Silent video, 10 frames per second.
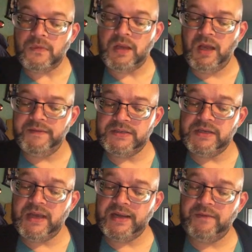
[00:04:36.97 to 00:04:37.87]
Obviously,
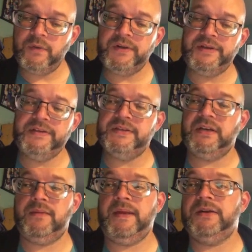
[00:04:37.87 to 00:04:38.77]
you got to have one of these in
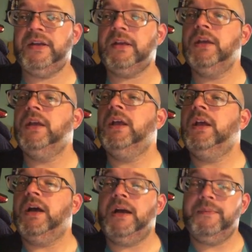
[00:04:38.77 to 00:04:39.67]
a commander deck.
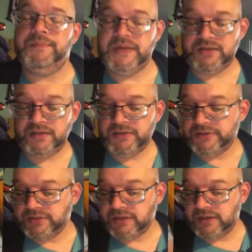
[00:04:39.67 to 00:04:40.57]
Basically, this
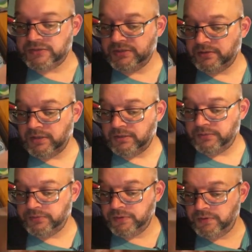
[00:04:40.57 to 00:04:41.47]
just allows you to go
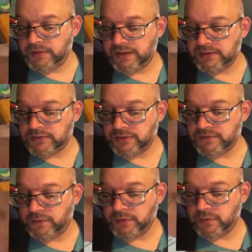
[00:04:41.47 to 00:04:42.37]
through and search
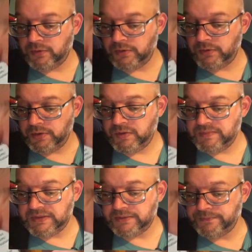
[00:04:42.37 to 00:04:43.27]
for an aura or
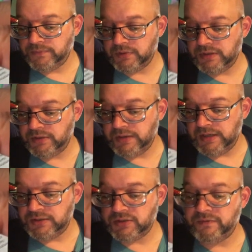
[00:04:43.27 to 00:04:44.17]
equipment. Put it in your
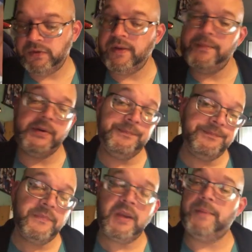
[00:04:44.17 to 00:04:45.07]
hand, shuffle your library.
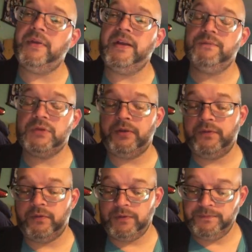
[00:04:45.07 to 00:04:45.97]
Got plenty of them to look
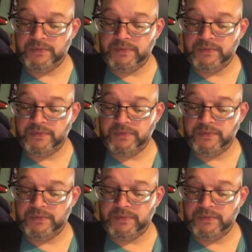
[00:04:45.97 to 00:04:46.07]
for.